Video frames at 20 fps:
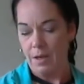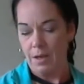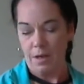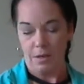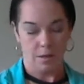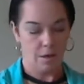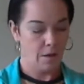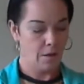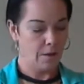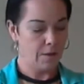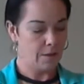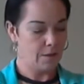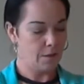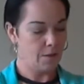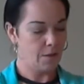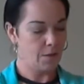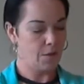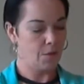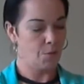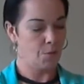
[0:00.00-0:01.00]
And I like to
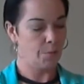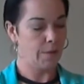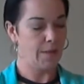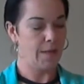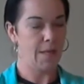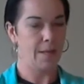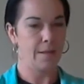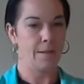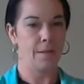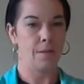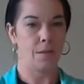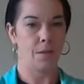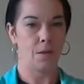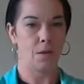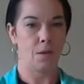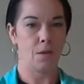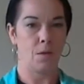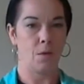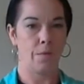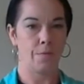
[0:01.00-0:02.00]
turn up the ends,
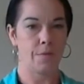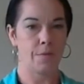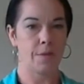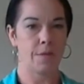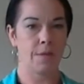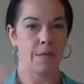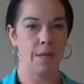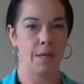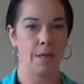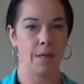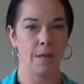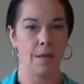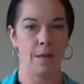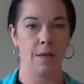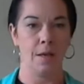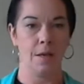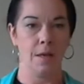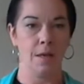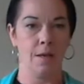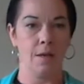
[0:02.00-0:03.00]
so obviously,
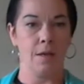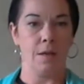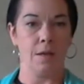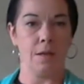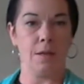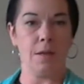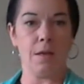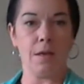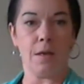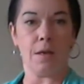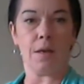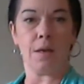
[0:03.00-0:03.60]
yeah.